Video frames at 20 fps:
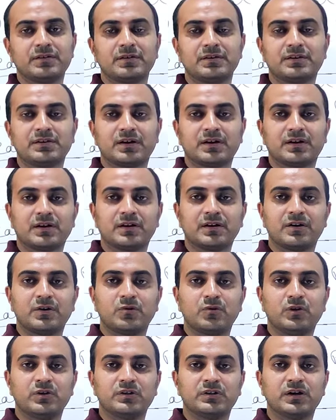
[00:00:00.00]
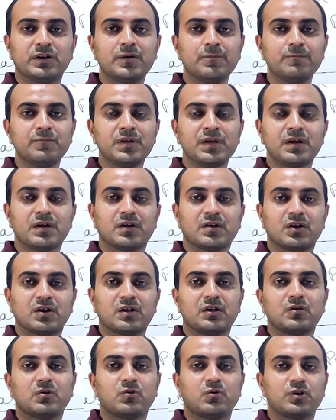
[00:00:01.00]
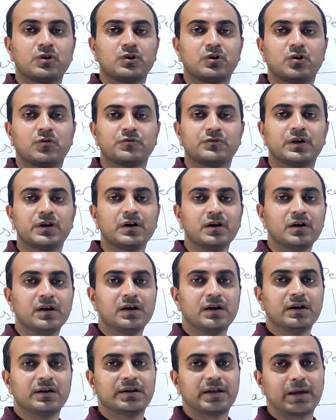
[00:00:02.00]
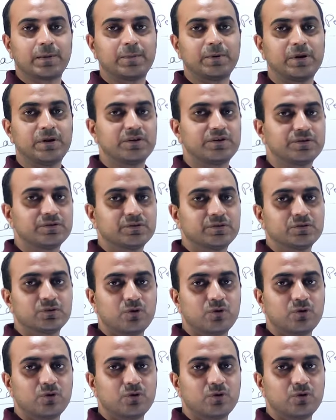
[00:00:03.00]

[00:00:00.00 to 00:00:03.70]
It occur during the color coating of the tablets.